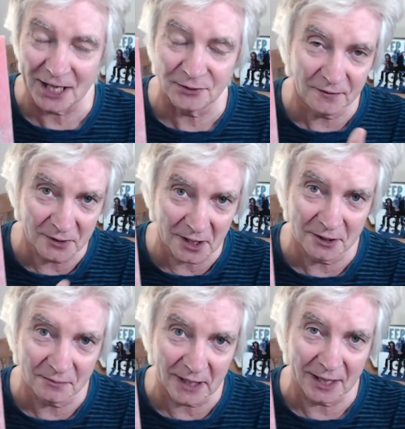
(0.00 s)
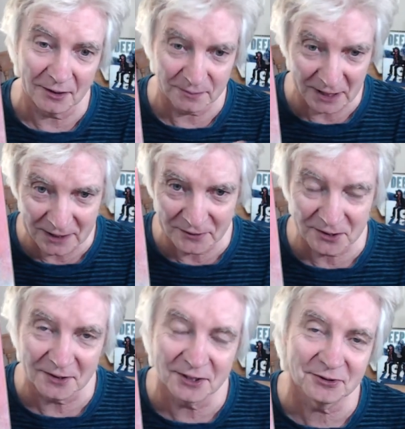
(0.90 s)
we've grown up now. As many of us
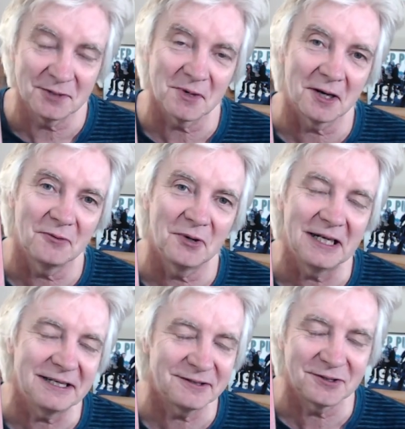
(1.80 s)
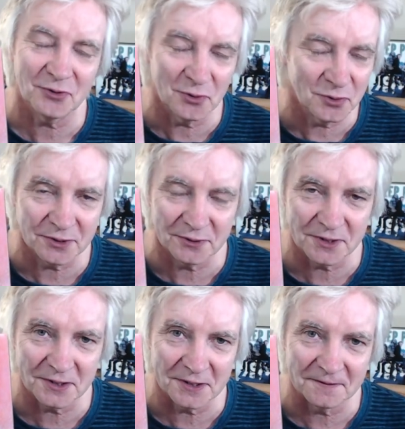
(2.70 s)
on this group know, we listen to all sorts
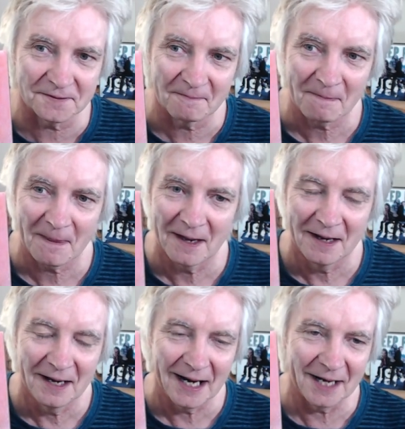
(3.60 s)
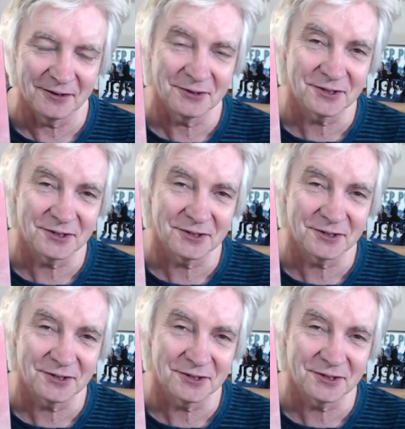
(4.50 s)
of stuff. And there are